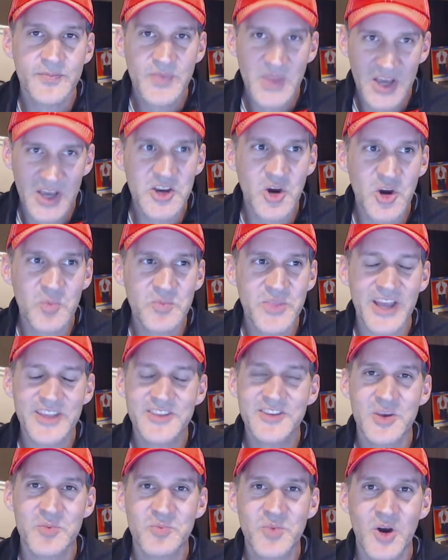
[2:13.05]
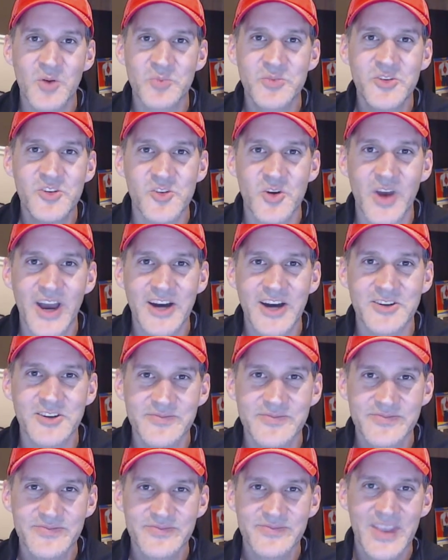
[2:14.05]
I hope that tip helps you out.
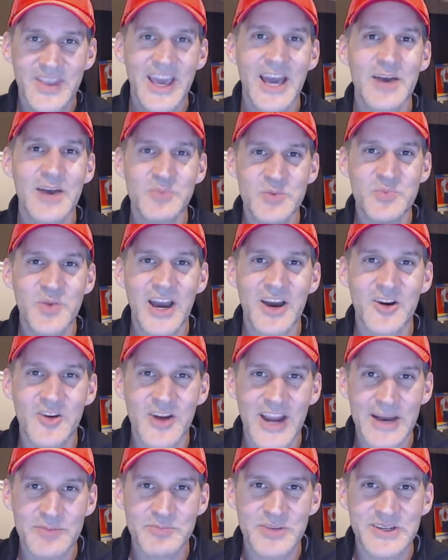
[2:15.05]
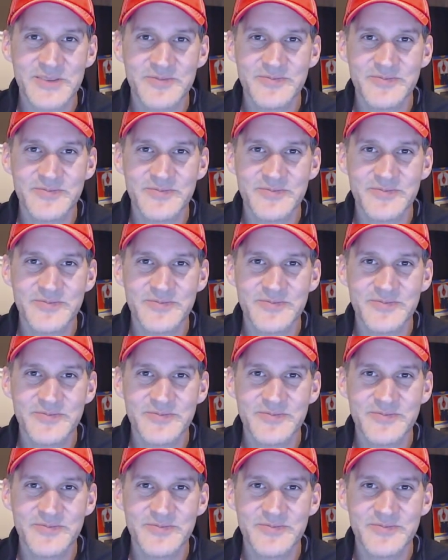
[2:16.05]
Happy Power Apping.